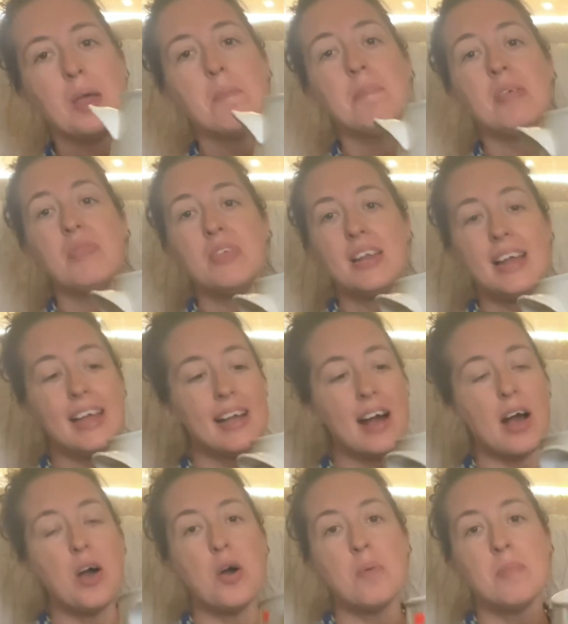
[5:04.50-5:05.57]
but then I
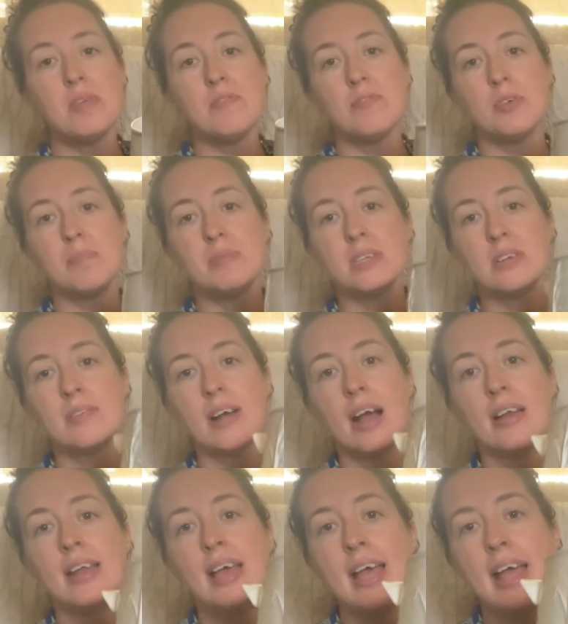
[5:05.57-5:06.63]
got home and flipped it
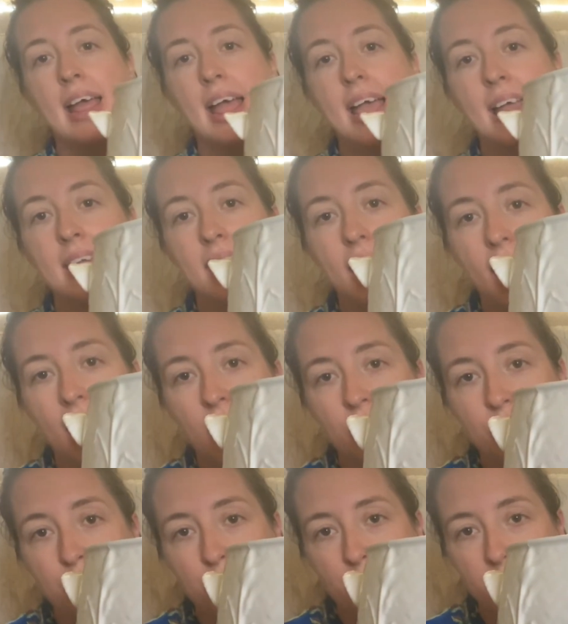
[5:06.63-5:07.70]
around and it had
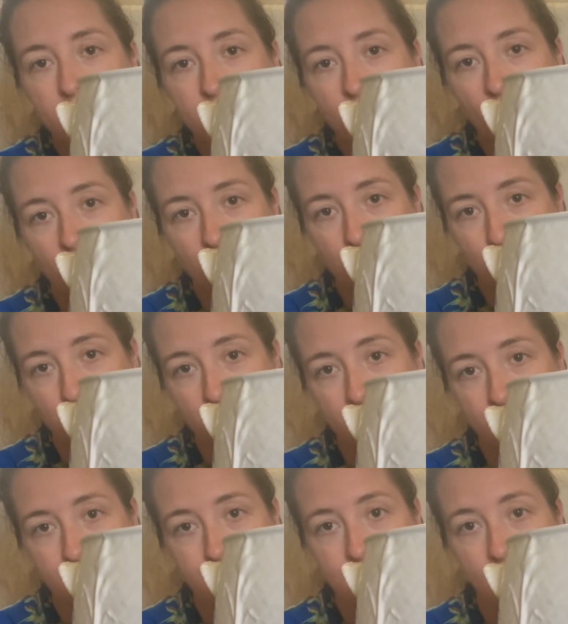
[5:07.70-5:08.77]
$3 on
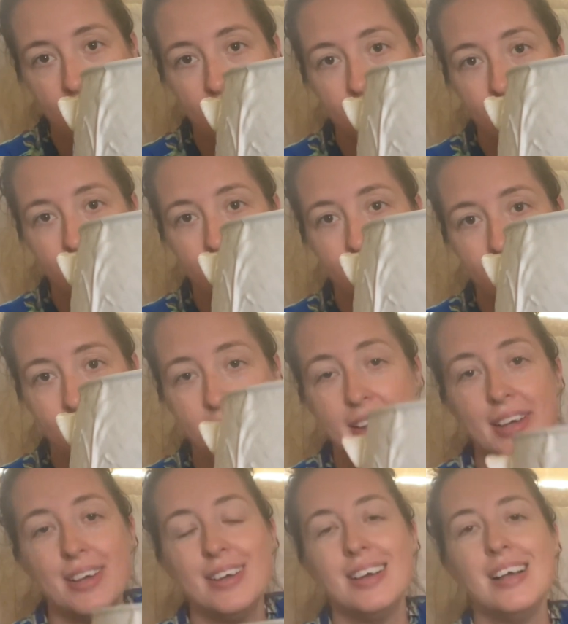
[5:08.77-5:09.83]
this side.
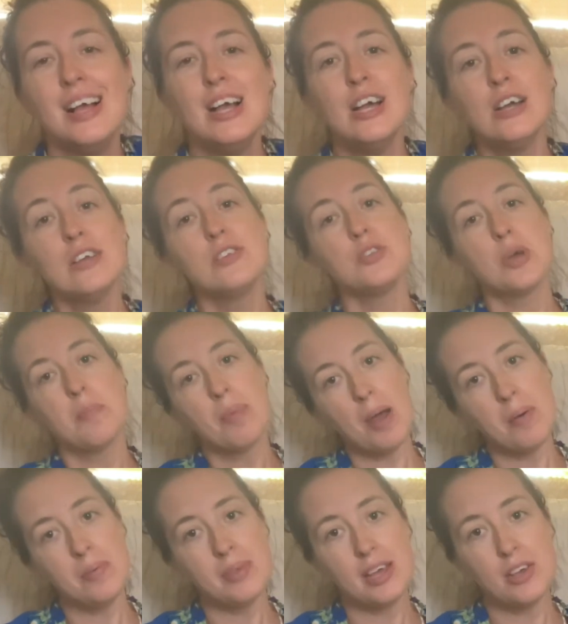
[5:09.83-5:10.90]
So I
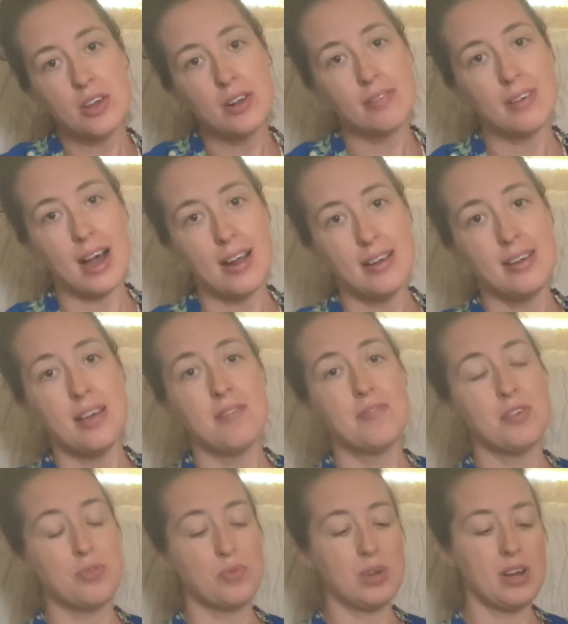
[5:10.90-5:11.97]
probably could have gotten it
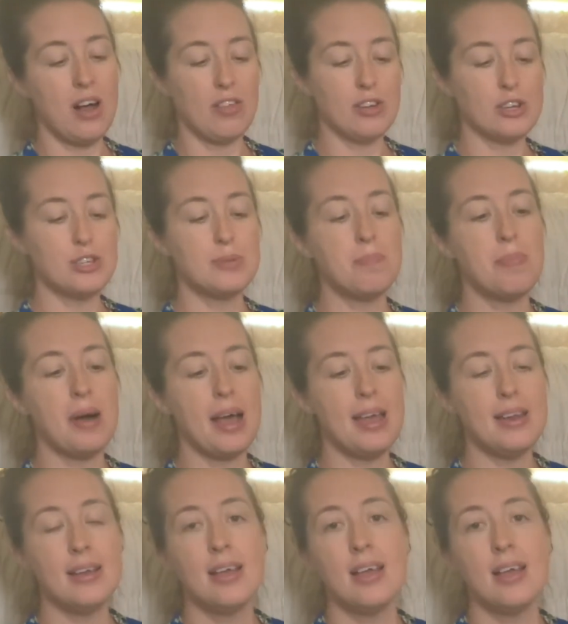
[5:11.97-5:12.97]
for $3, but